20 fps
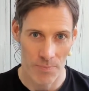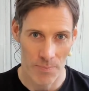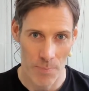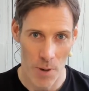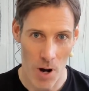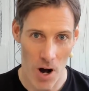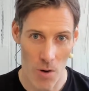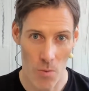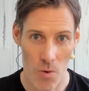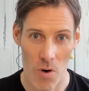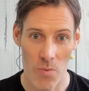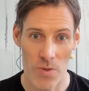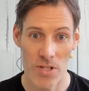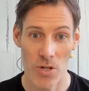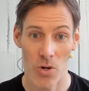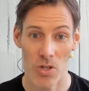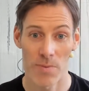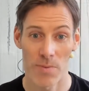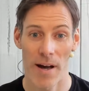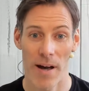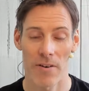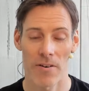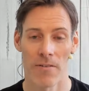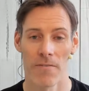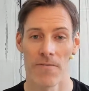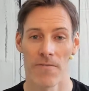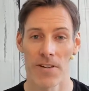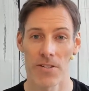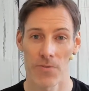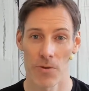part one, we talked about
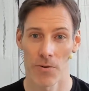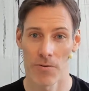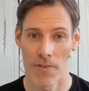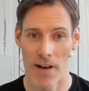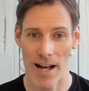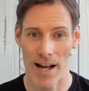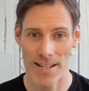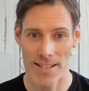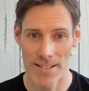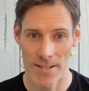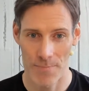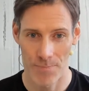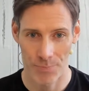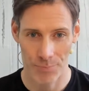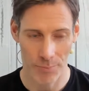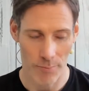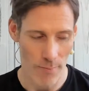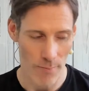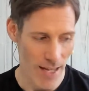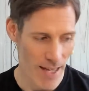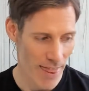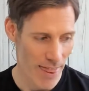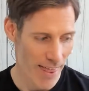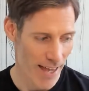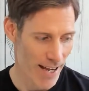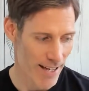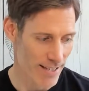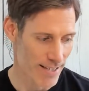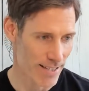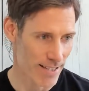visceral fat,
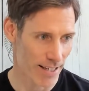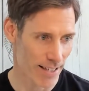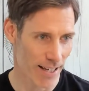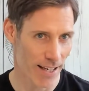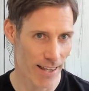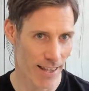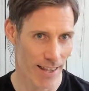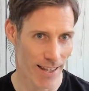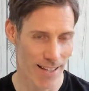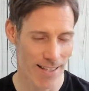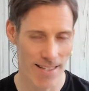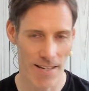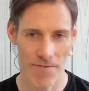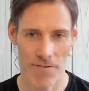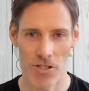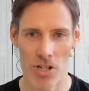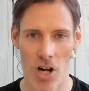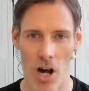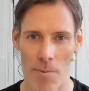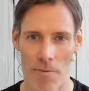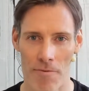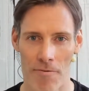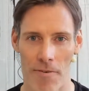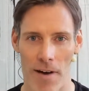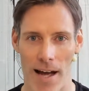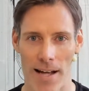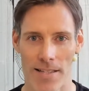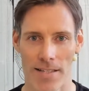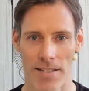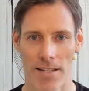that a different type of
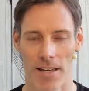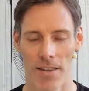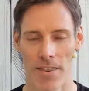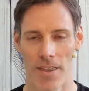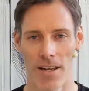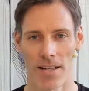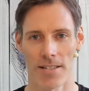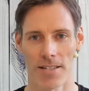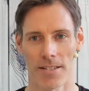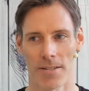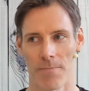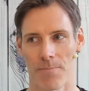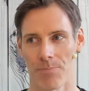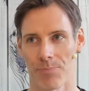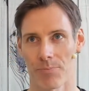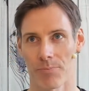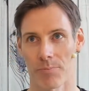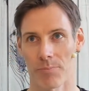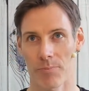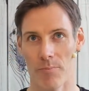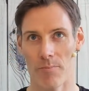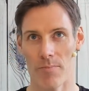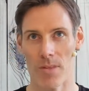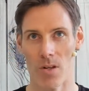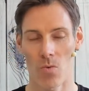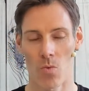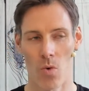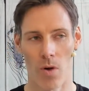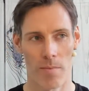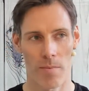fat that
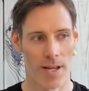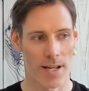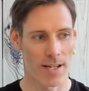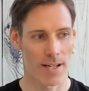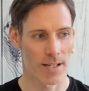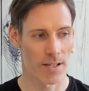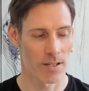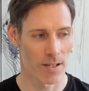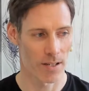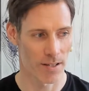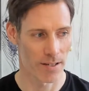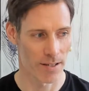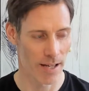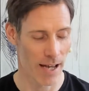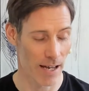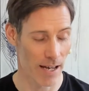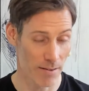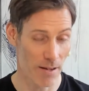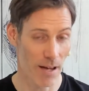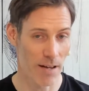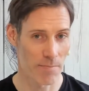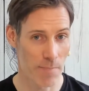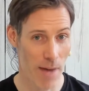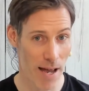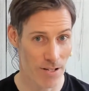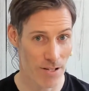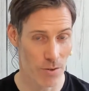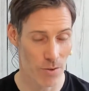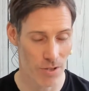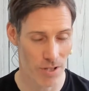women and
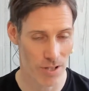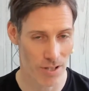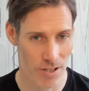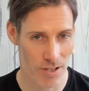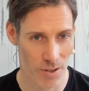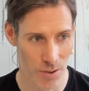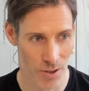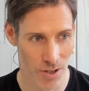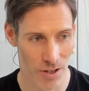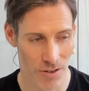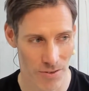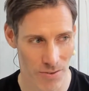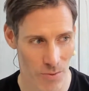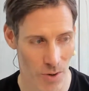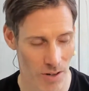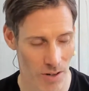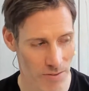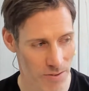men in particular